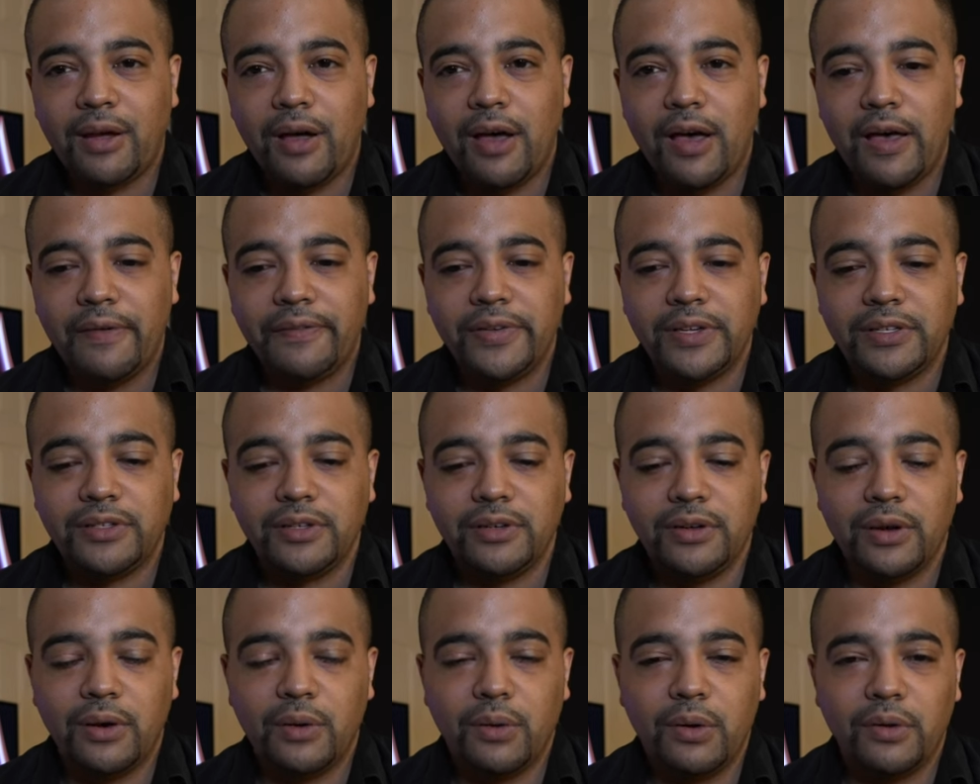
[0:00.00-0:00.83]
office to
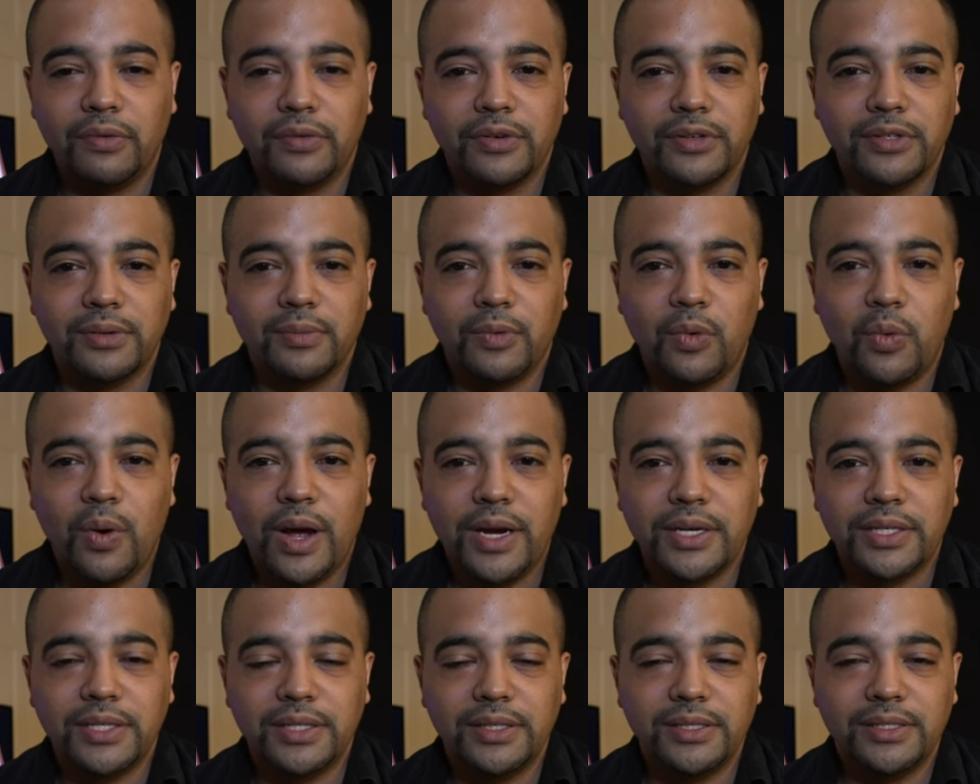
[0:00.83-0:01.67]
go over some
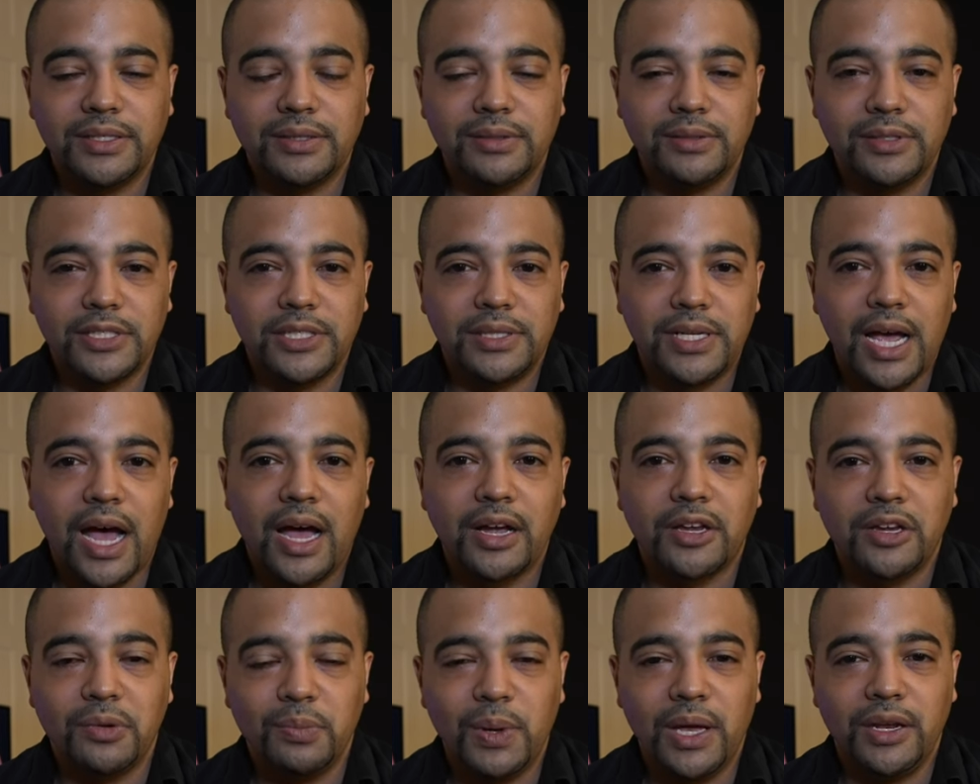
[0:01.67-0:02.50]
questions and just
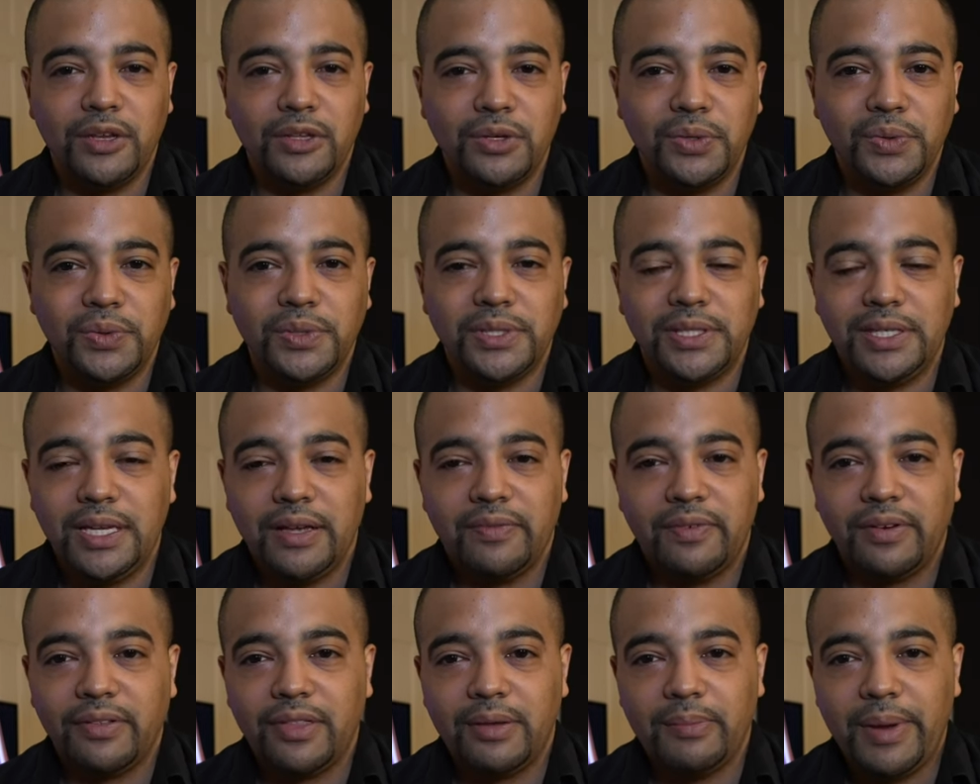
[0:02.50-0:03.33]
document you
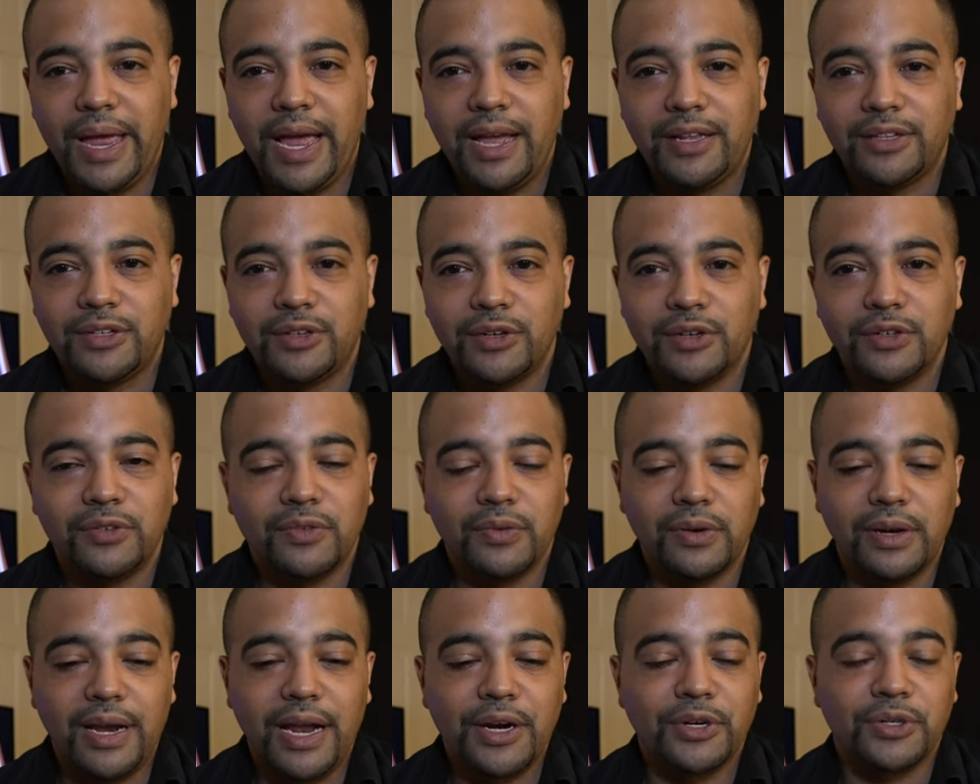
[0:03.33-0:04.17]
giving them answers
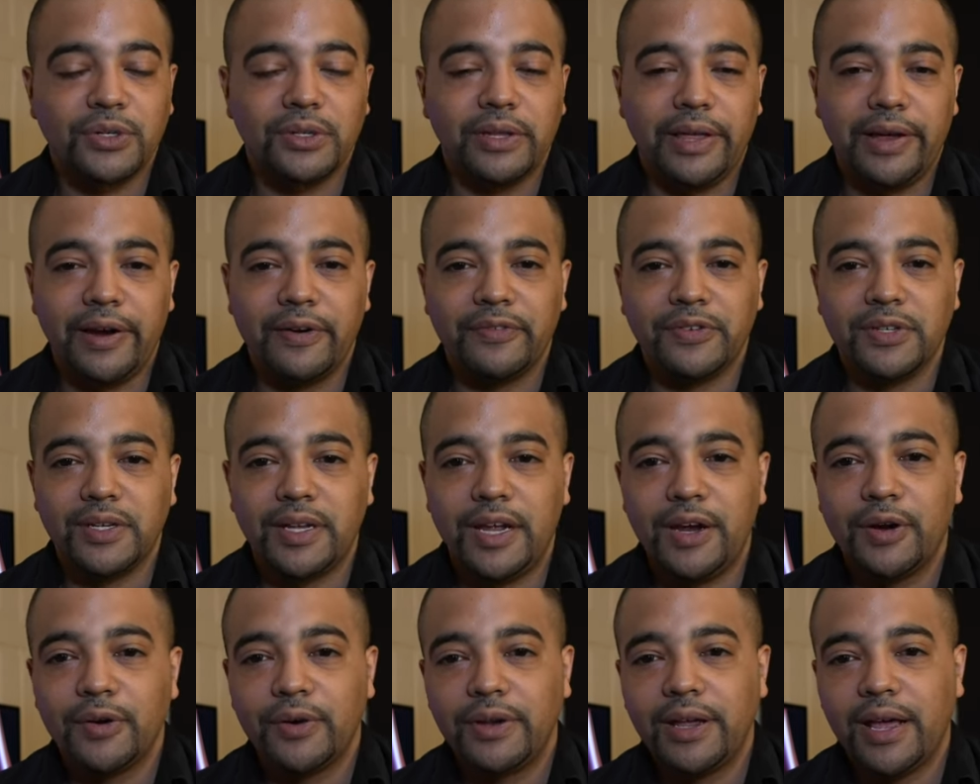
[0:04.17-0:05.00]
for an extra layer of
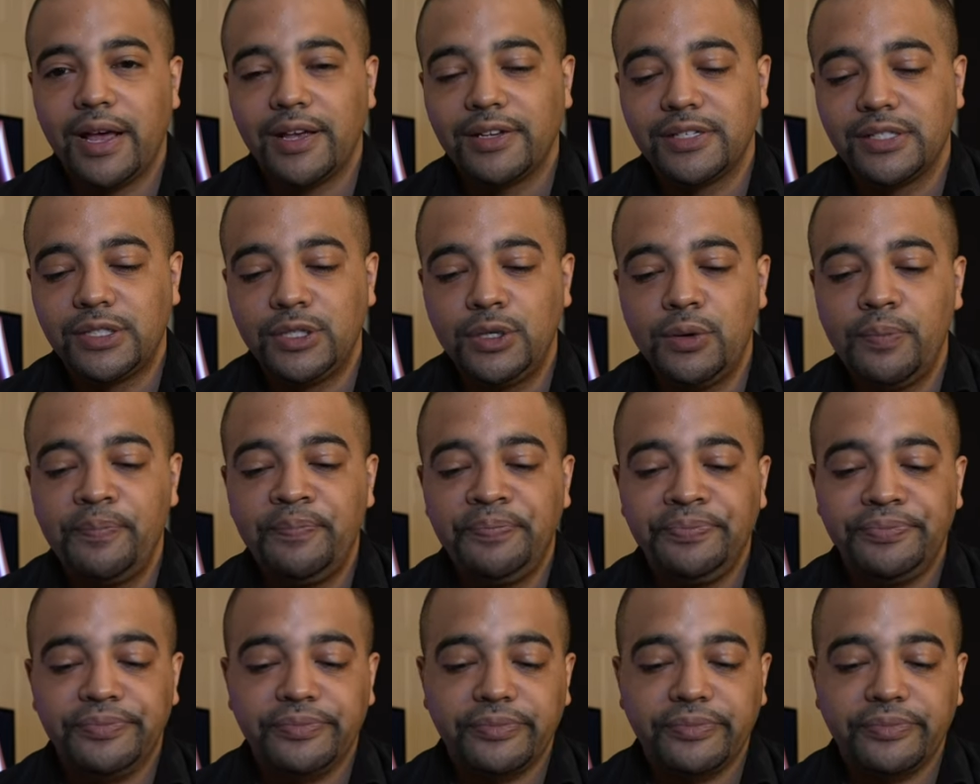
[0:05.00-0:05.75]
security, I assume.